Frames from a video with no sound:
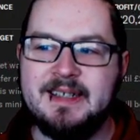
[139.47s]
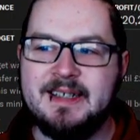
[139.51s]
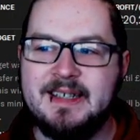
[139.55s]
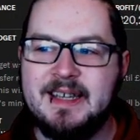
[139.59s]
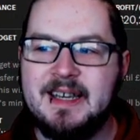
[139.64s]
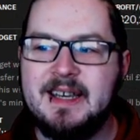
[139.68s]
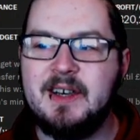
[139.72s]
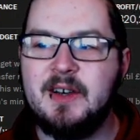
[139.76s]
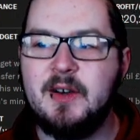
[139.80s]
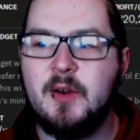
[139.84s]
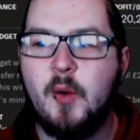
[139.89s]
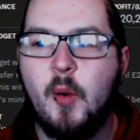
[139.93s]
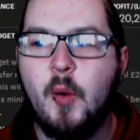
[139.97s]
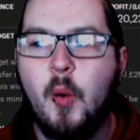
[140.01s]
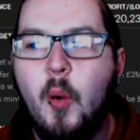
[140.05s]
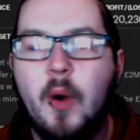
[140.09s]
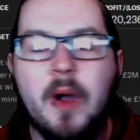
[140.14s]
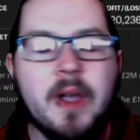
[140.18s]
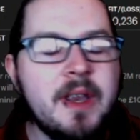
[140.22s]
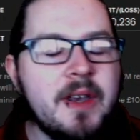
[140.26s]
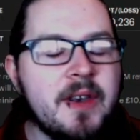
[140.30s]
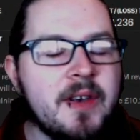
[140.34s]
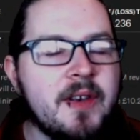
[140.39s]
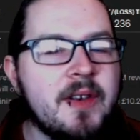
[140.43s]
didn't
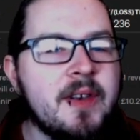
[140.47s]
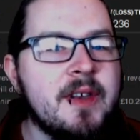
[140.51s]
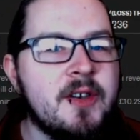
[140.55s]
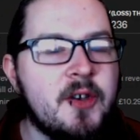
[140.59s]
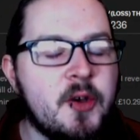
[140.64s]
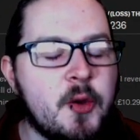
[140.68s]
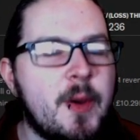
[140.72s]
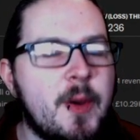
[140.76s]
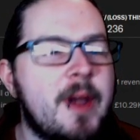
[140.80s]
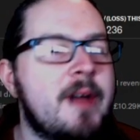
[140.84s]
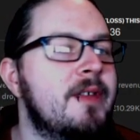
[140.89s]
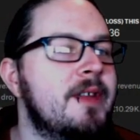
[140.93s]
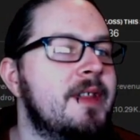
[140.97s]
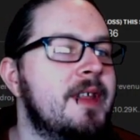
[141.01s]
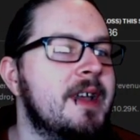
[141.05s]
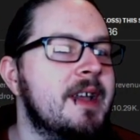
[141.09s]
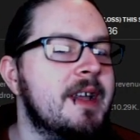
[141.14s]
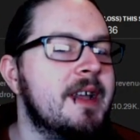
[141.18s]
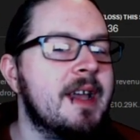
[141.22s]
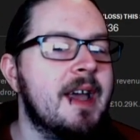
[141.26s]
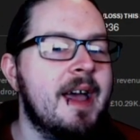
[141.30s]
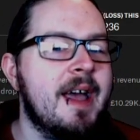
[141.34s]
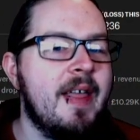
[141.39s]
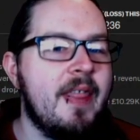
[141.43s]
quite do
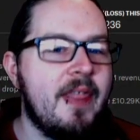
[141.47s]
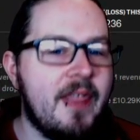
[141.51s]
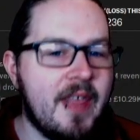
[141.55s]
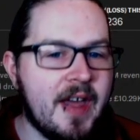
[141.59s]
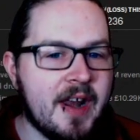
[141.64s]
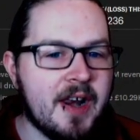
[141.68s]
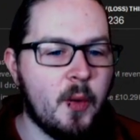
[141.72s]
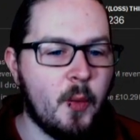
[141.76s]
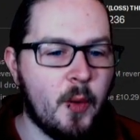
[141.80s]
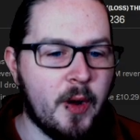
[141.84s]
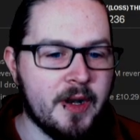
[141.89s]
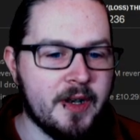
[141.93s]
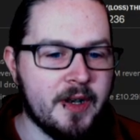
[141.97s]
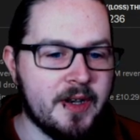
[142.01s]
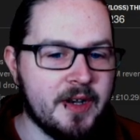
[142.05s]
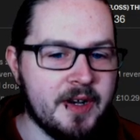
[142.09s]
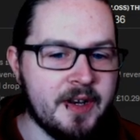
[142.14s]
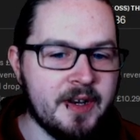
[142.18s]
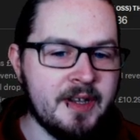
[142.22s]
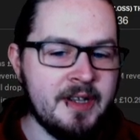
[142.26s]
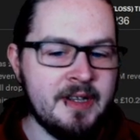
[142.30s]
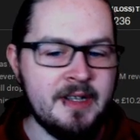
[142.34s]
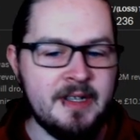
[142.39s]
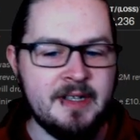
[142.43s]
everything that I
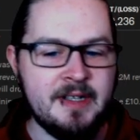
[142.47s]
wanted.